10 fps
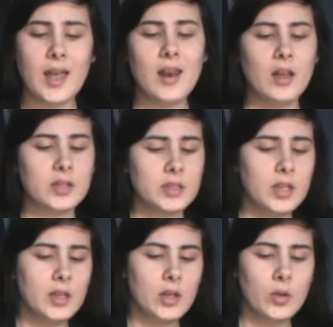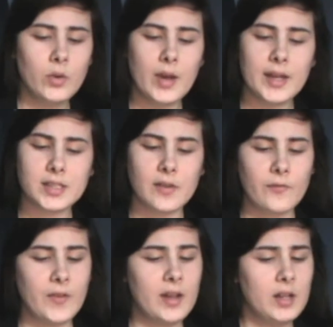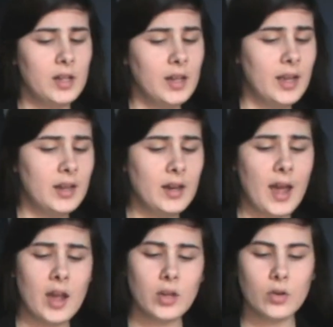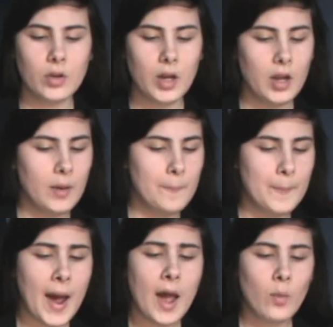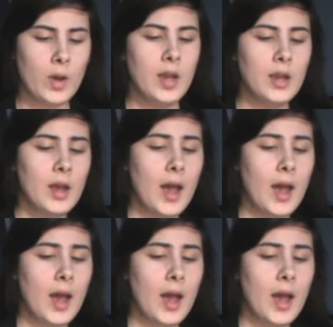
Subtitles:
I looked to you as it fell, and now you're in my way.